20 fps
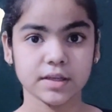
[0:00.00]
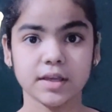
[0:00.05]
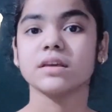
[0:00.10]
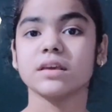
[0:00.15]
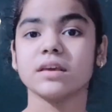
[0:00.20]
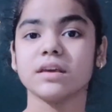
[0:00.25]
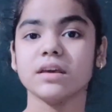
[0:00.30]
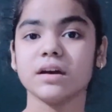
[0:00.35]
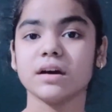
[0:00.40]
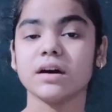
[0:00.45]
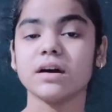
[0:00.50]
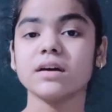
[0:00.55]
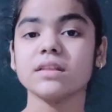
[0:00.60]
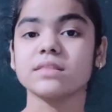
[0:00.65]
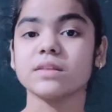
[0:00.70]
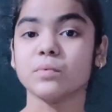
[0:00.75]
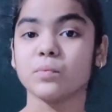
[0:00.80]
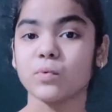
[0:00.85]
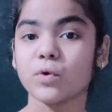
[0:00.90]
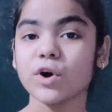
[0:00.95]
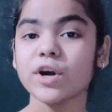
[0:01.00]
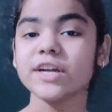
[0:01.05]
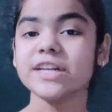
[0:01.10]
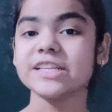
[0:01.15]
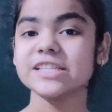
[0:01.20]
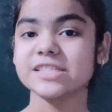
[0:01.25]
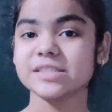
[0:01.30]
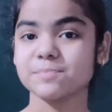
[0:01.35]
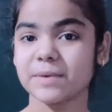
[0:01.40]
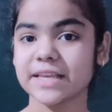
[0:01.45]
Here, the word
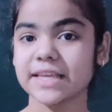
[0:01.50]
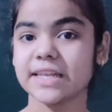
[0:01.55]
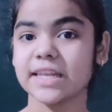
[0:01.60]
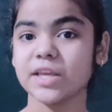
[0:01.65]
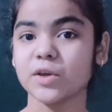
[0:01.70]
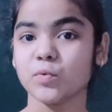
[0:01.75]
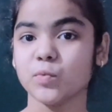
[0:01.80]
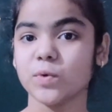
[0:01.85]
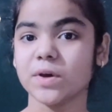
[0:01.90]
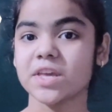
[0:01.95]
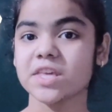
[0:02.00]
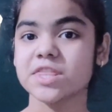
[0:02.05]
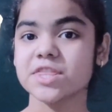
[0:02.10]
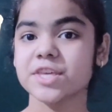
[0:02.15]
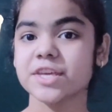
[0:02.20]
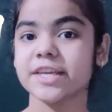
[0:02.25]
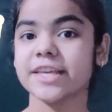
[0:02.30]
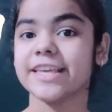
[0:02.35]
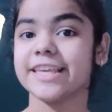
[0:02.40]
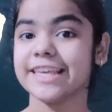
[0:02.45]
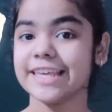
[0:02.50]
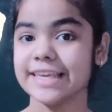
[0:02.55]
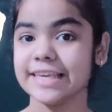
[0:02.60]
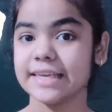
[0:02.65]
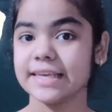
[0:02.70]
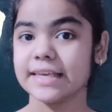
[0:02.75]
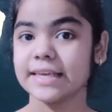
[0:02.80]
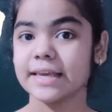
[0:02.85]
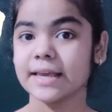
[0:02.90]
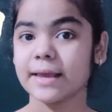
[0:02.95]
is beginning with
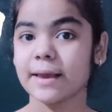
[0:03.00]
E,